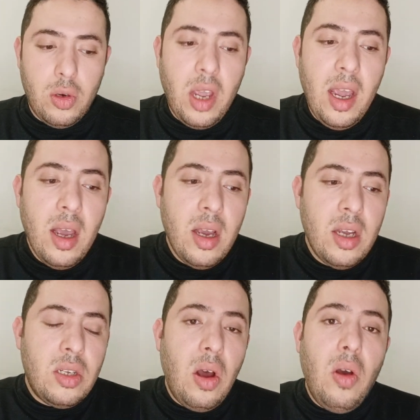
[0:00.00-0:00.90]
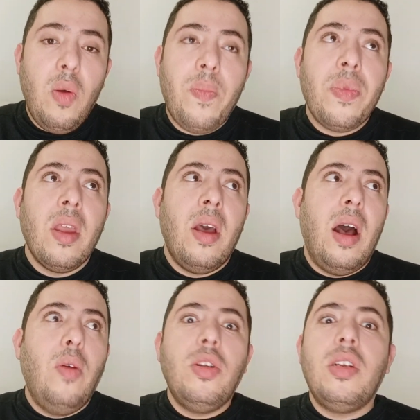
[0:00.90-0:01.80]
Okay, so
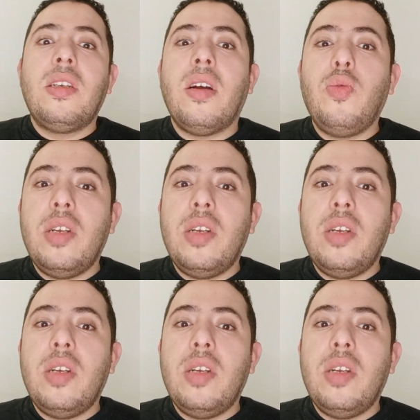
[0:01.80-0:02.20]
I would start